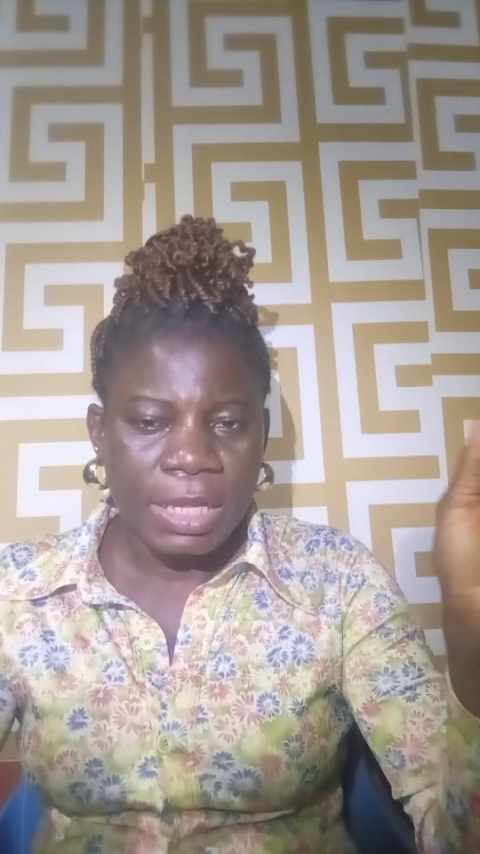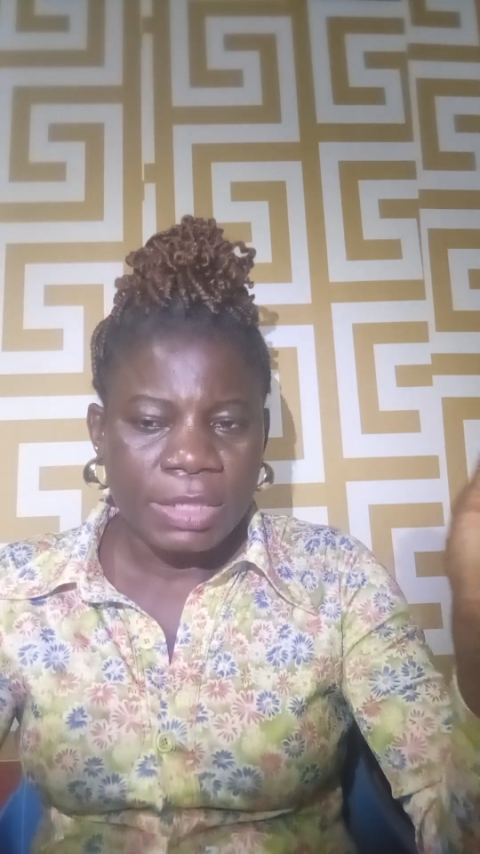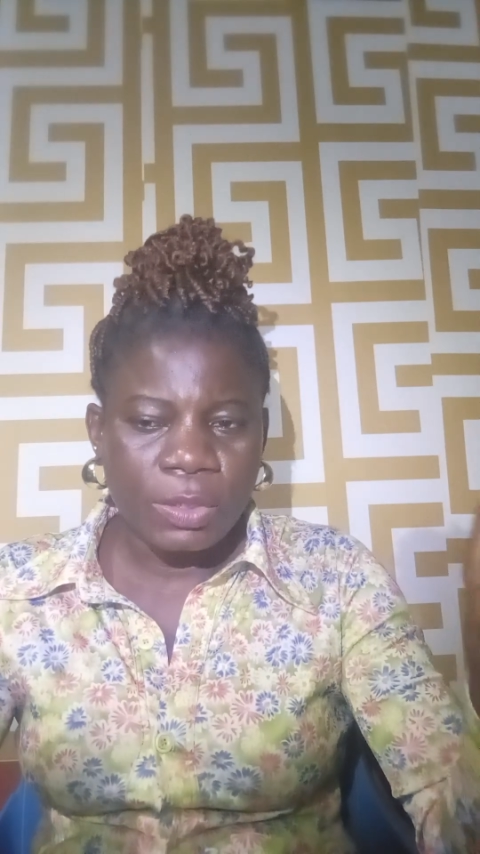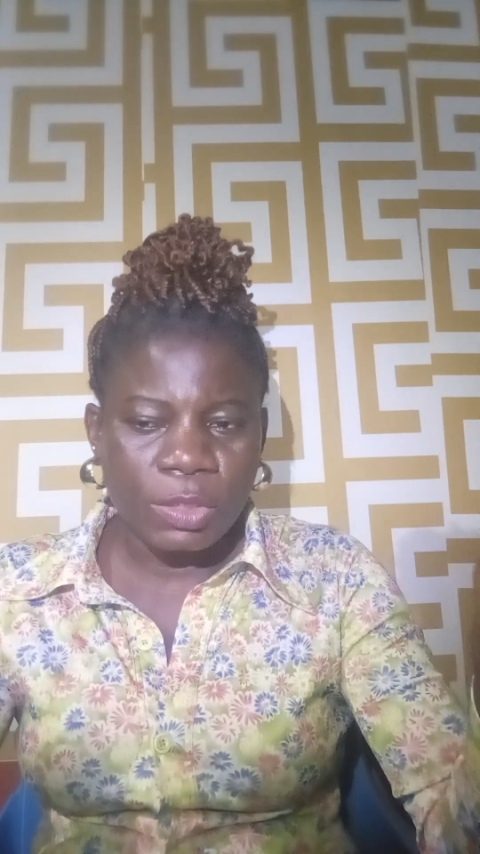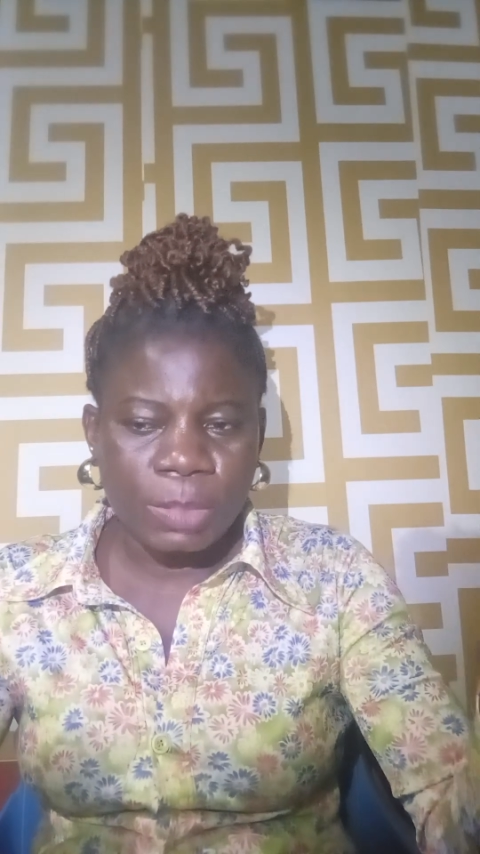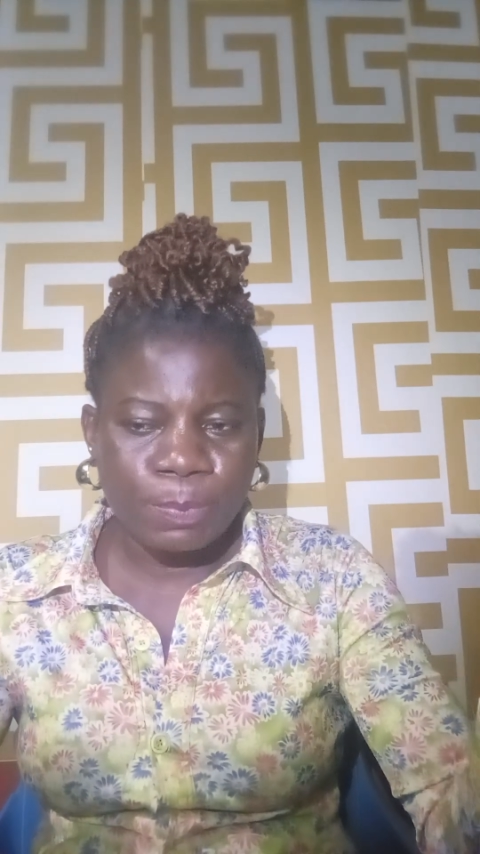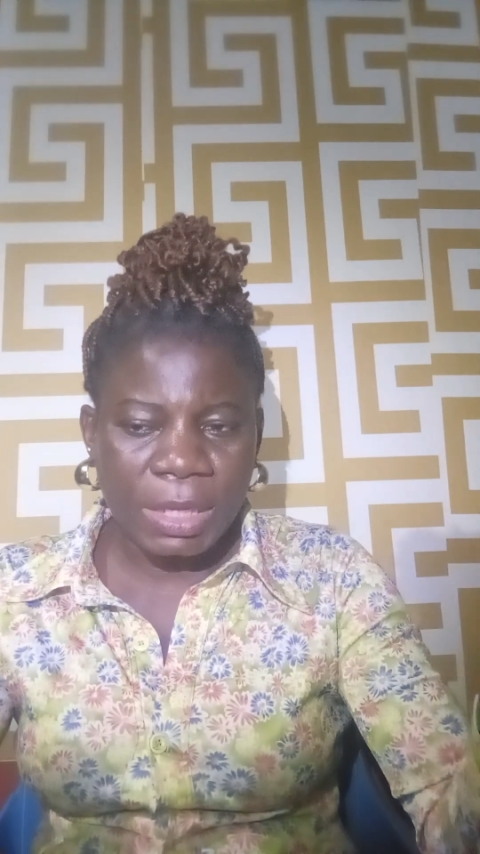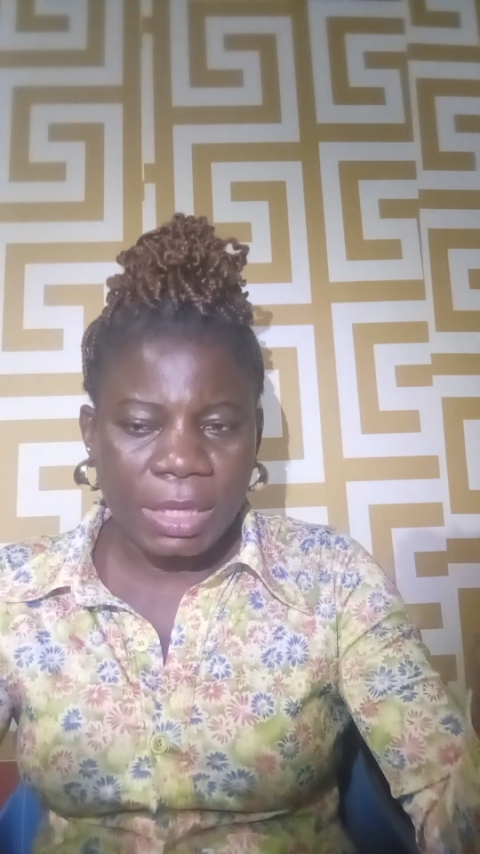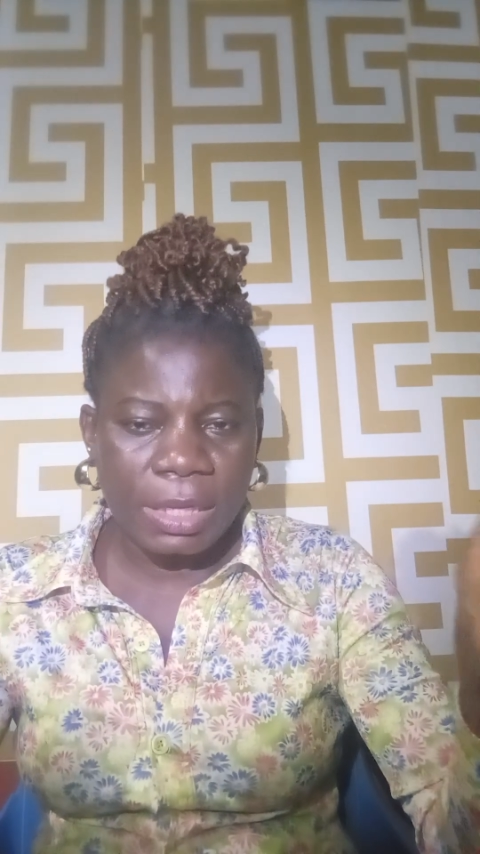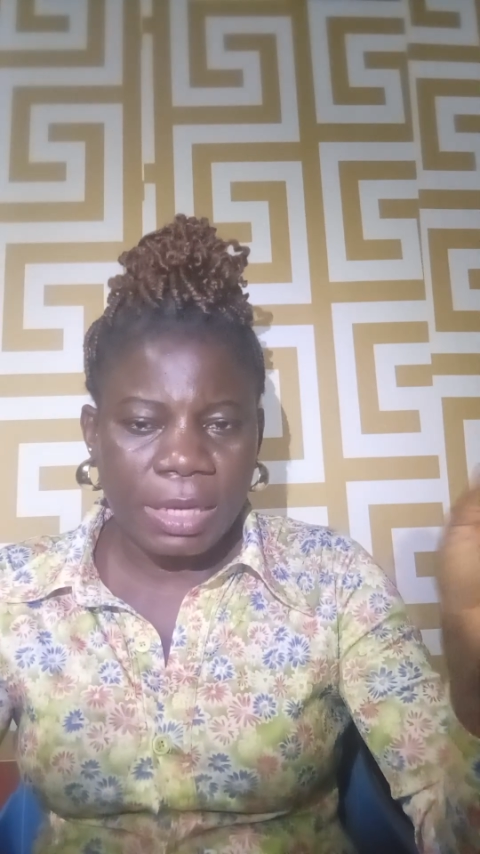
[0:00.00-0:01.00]
So,
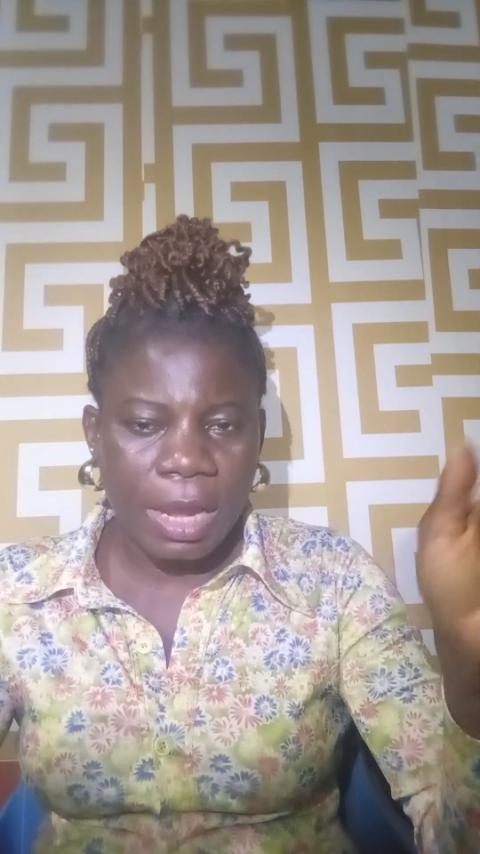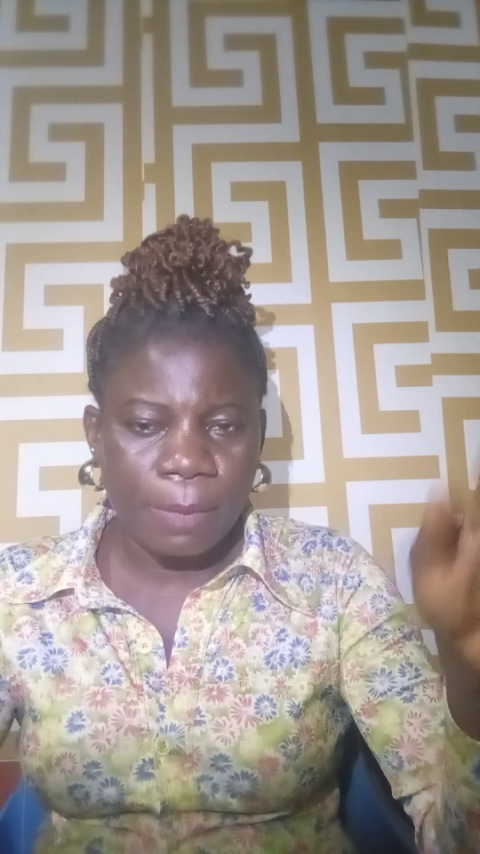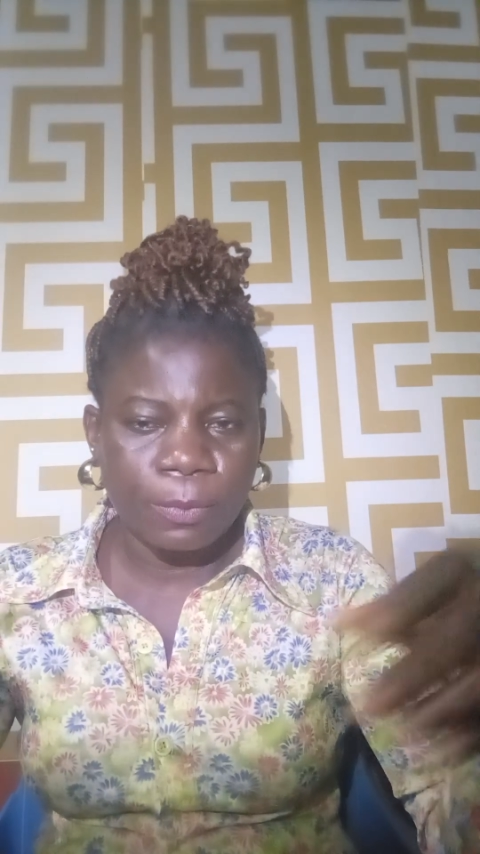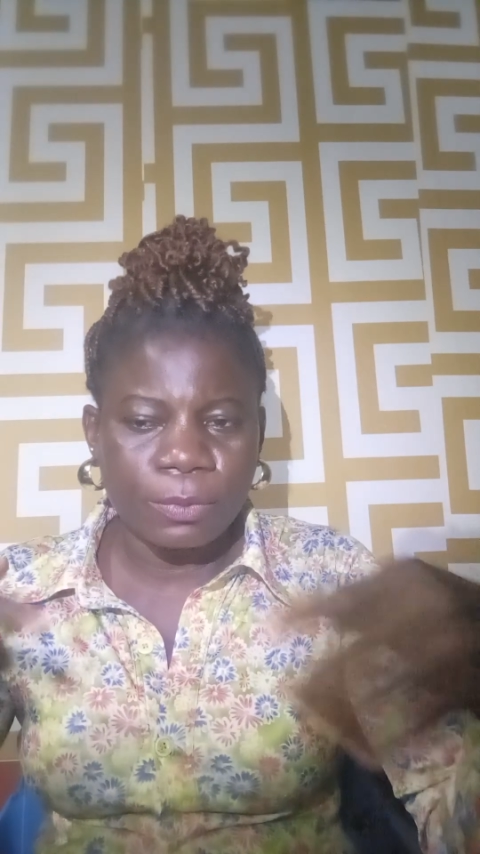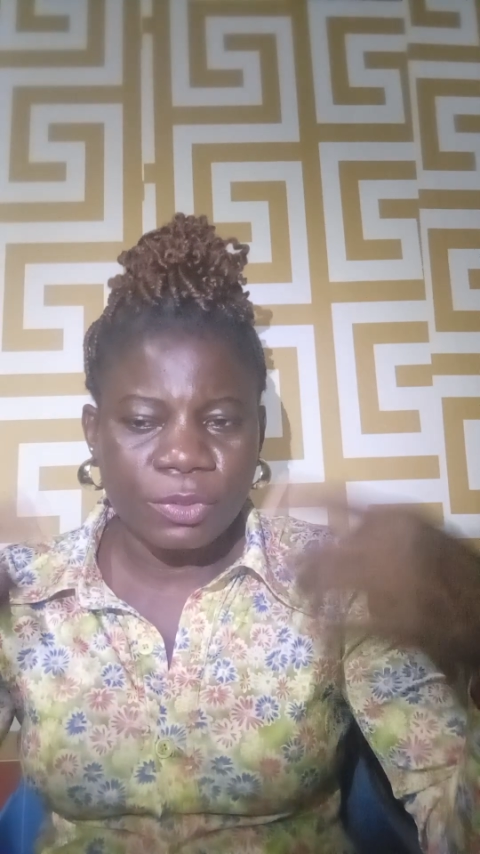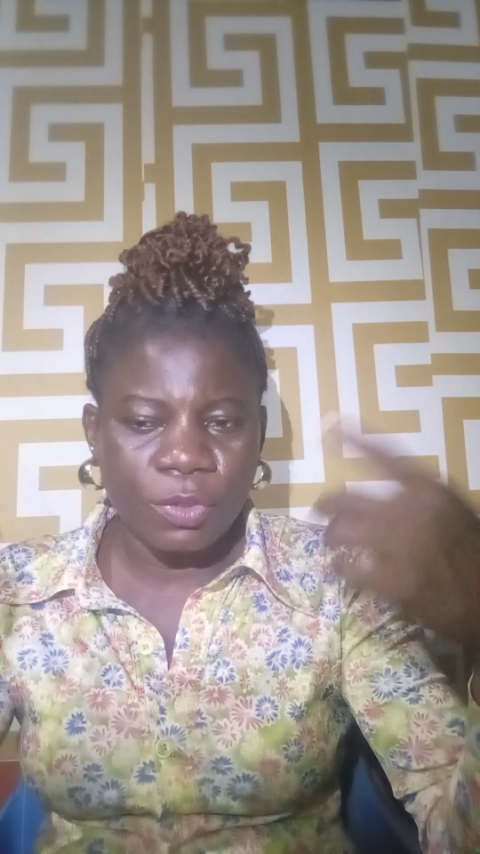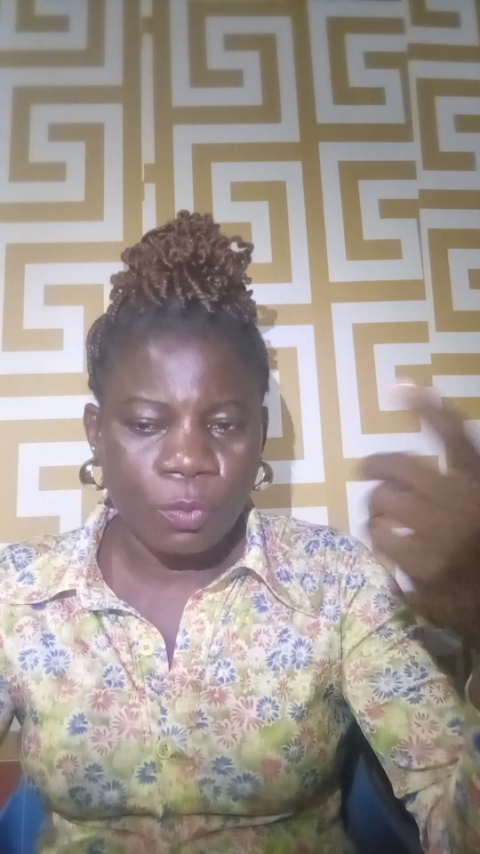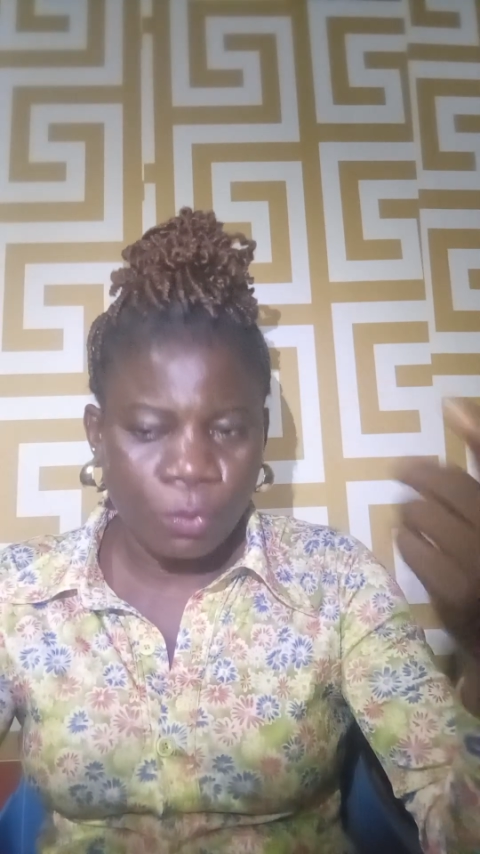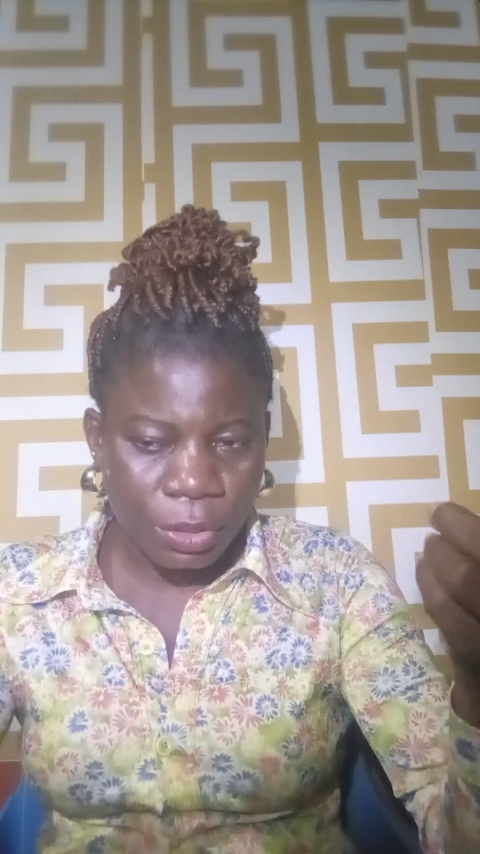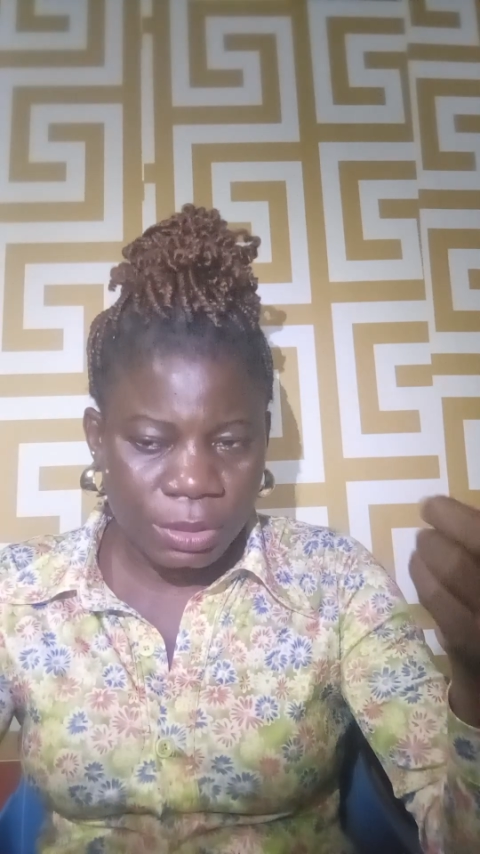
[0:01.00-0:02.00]
speaking happens
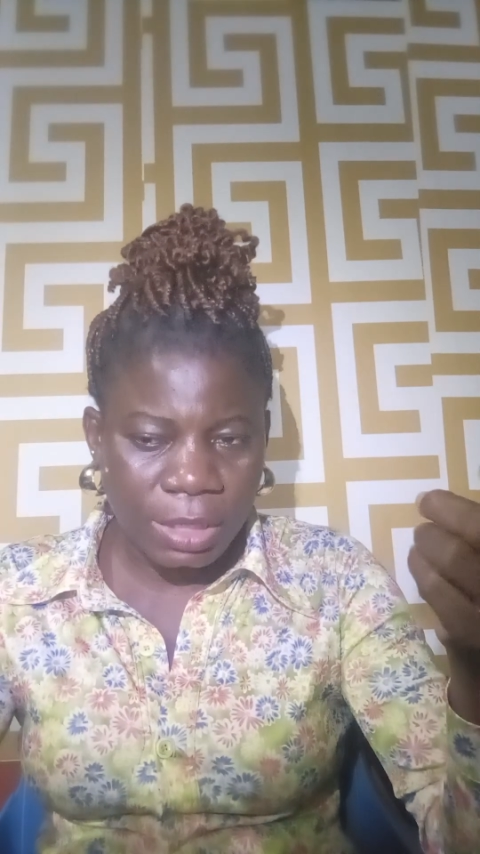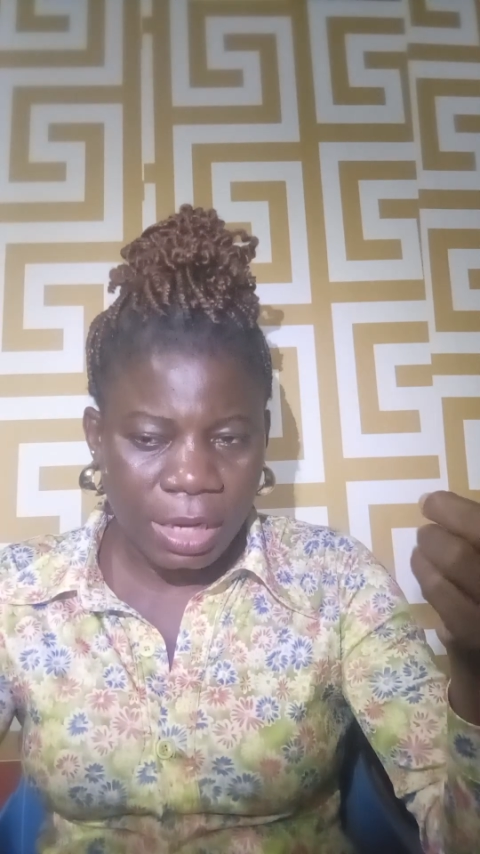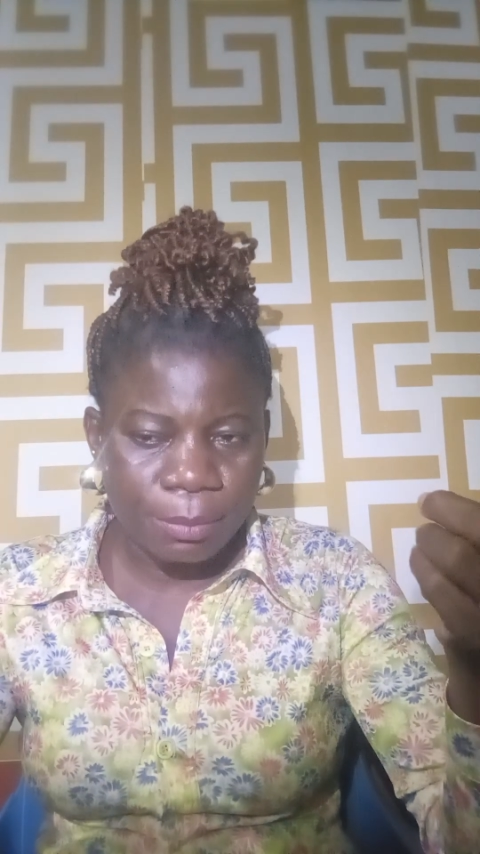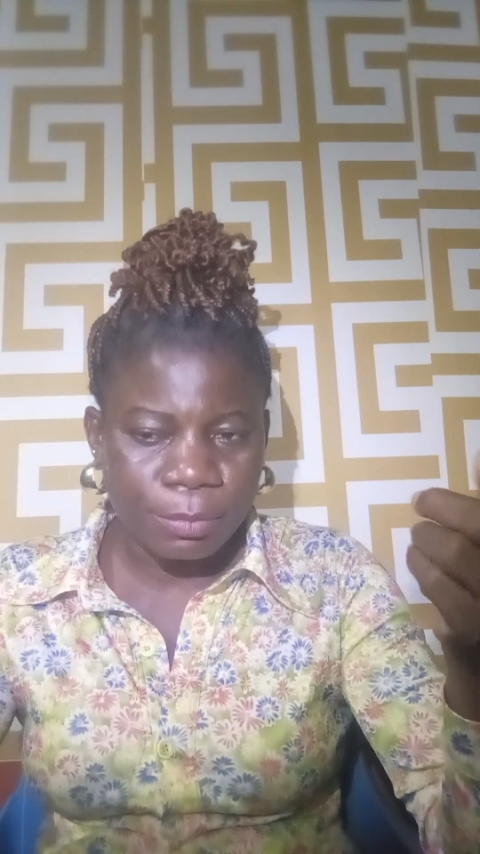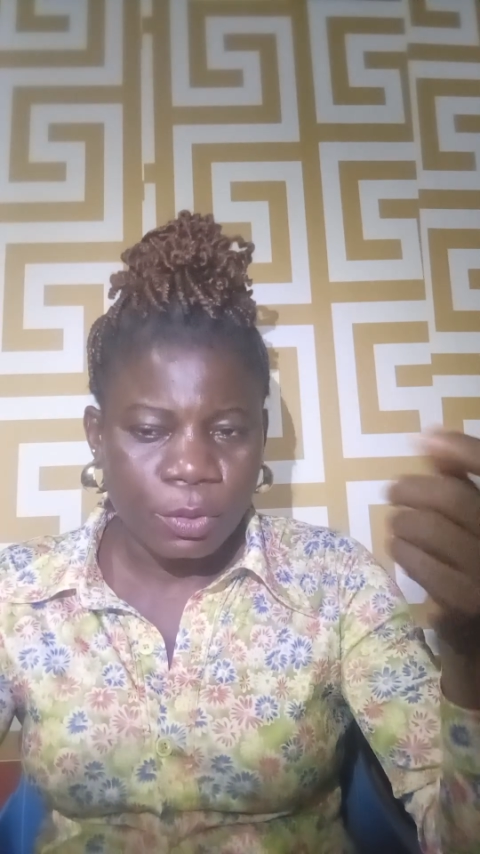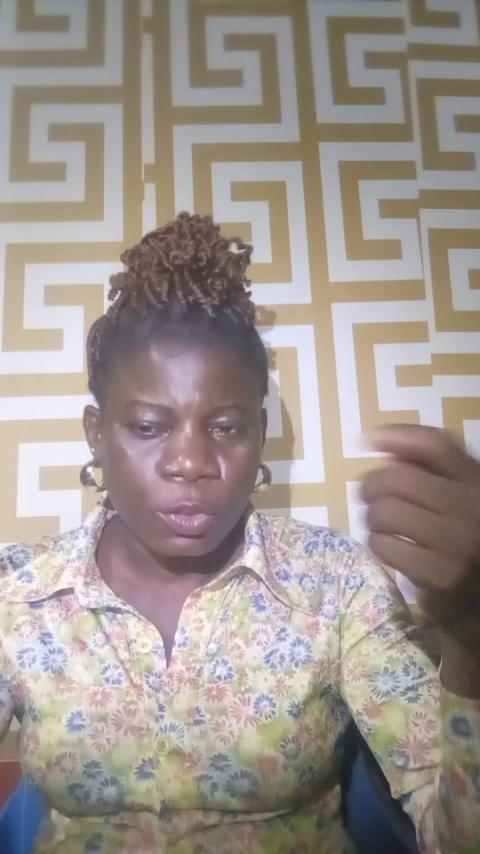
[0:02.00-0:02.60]
real time,